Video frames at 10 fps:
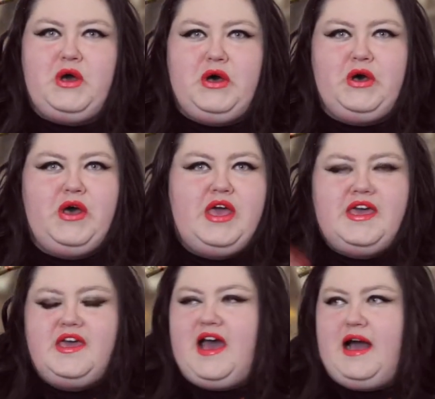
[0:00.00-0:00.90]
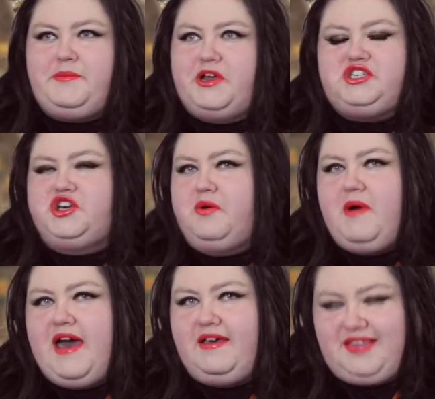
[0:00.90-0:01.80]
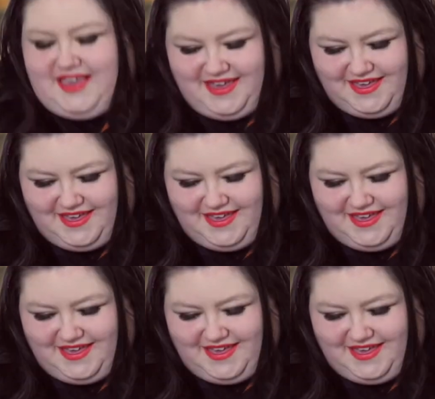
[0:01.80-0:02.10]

or I'm not sure what else.